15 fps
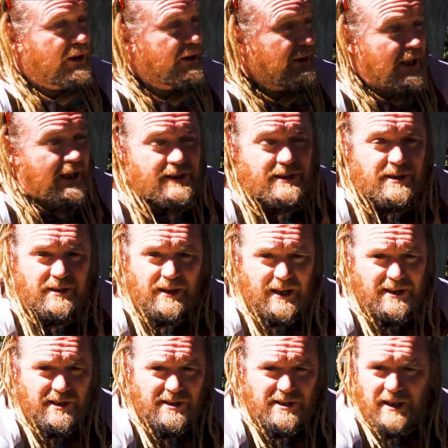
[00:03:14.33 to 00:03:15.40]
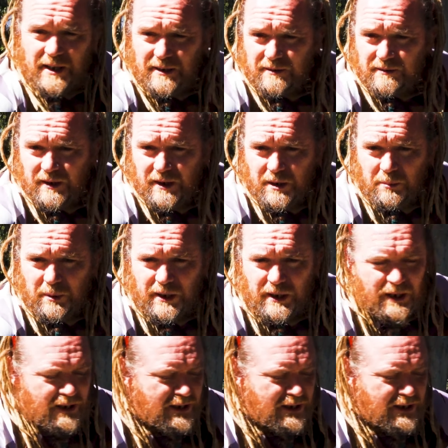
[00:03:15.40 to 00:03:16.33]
and that's, as I said in the beginning